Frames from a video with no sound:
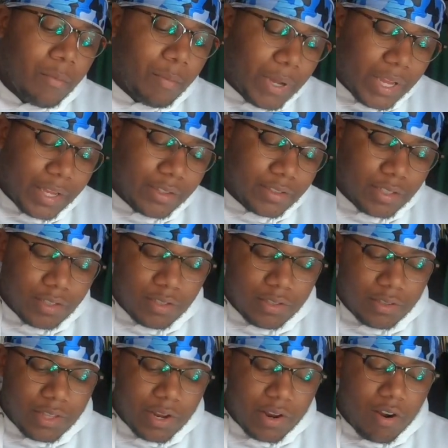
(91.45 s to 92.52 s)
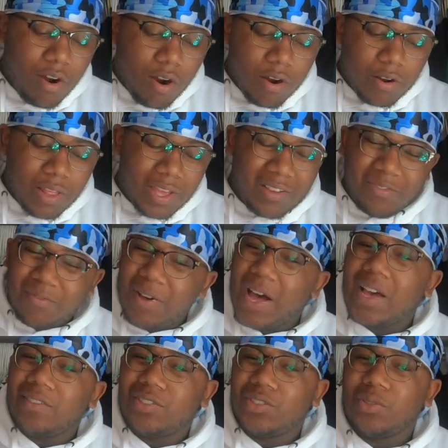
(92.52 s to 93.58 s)
But there are like
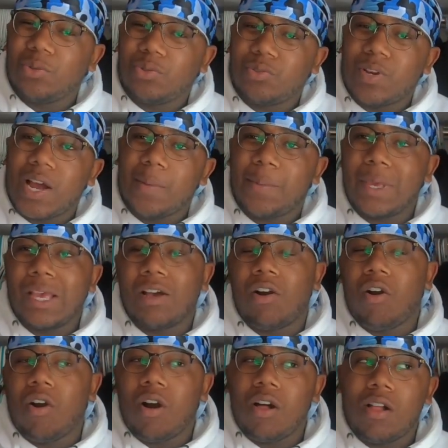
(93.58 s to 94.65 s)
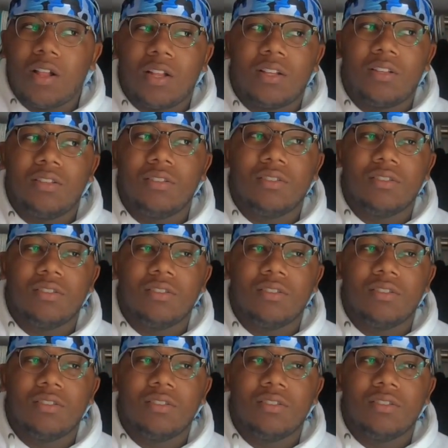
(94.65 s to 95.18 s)
5 shoes dropping, all